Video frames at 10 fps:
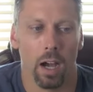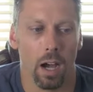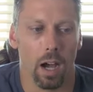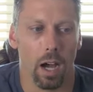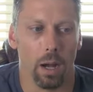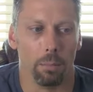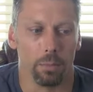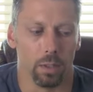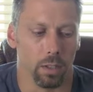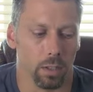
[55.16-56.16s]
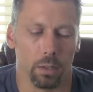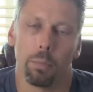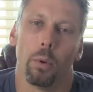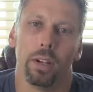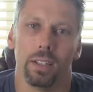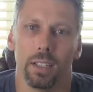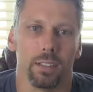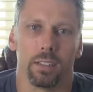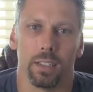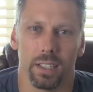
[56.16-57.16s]
Um, the the point
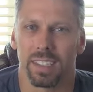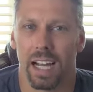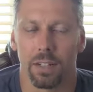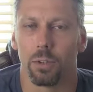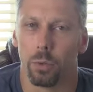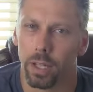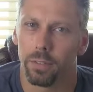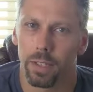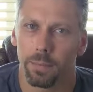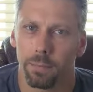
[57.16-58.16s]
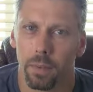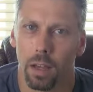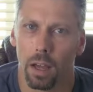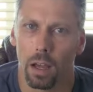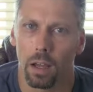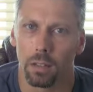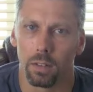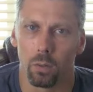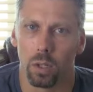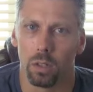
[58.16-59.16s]
it's it's kind of irrelevant. Uh,
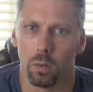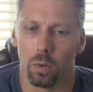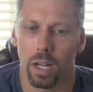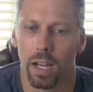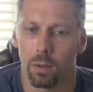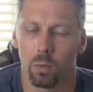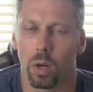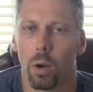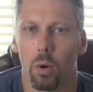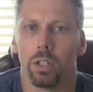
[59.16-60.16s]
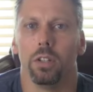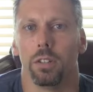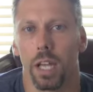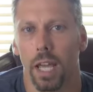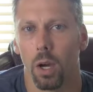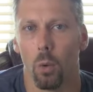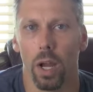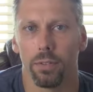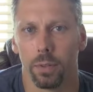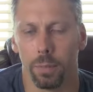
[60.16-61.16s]
what what I what I want you to take
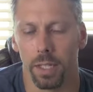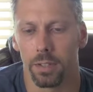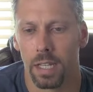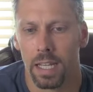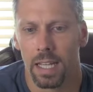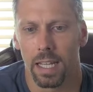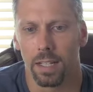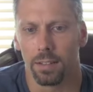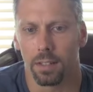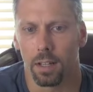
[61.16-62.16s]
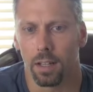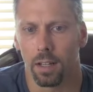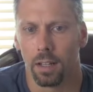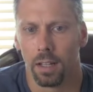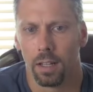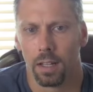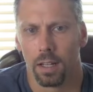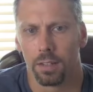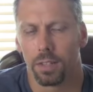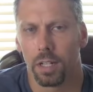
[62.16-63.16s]
away from this is. Uh,
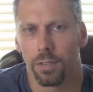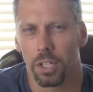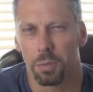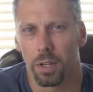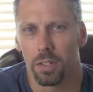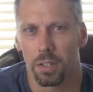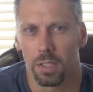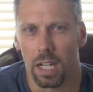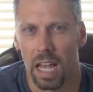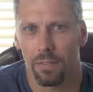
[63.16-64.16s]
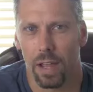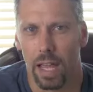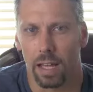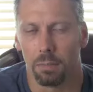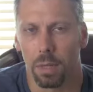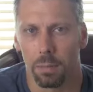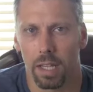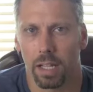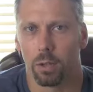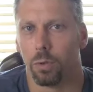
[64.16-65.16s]
a set of experiences that had, and maybe
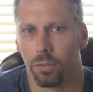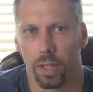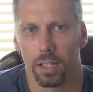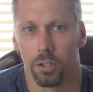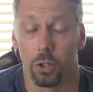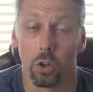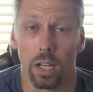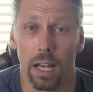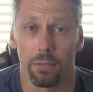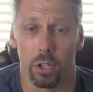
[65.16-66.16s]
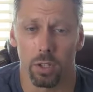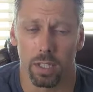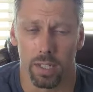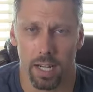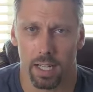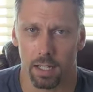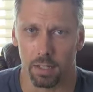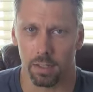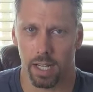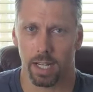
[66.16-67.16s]
that can reflect in your life, and you can take
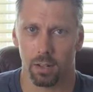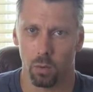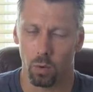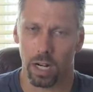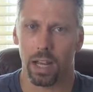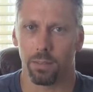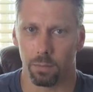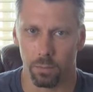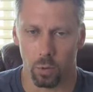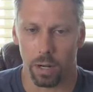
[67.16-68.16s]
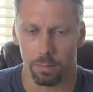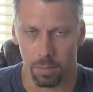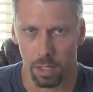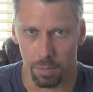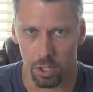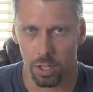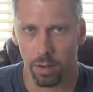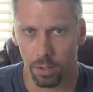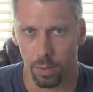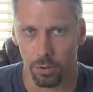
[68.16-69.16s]
a take what I what I'm going to be
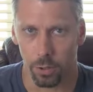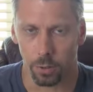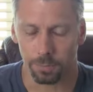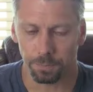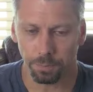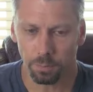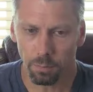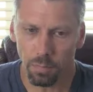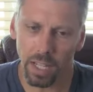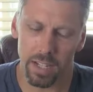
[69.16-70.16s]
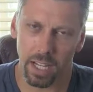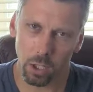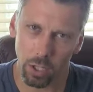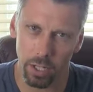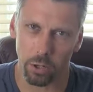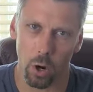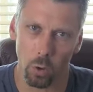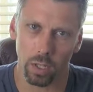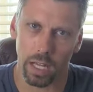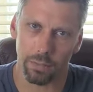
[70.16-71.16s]
sharing with you, and take a look at your
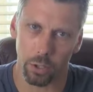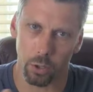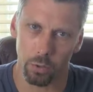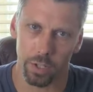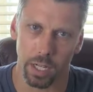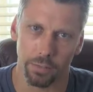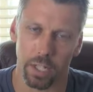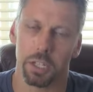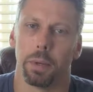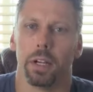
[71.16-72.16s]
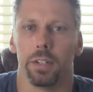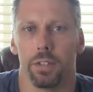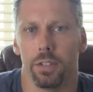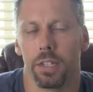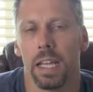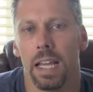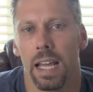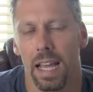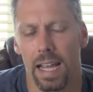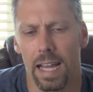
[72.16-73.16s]
own life and your own set of experiences,
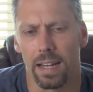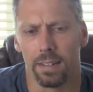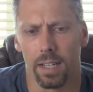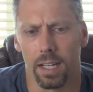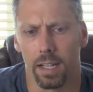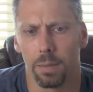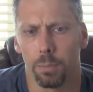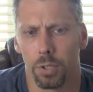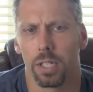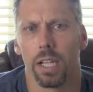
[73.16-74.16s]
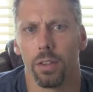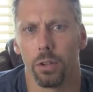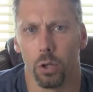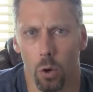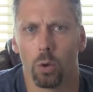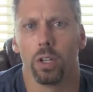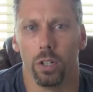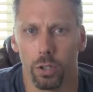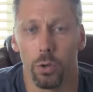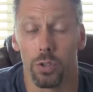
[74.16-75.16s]
and uh, and put together your own
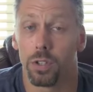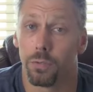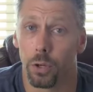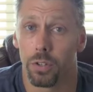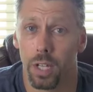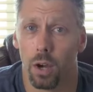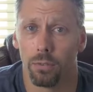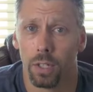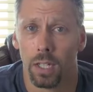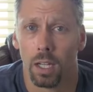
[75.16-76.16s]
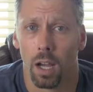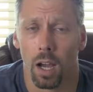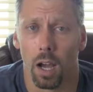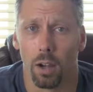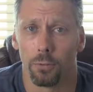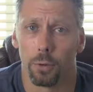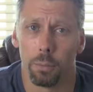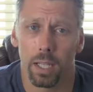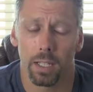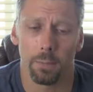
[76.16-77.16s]
conclusions for yourself. Uh, for
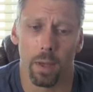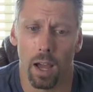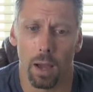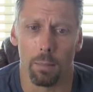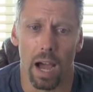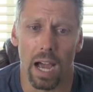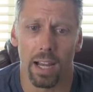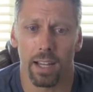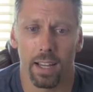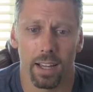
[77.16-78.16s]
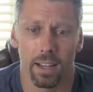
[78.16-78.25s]
me, um, I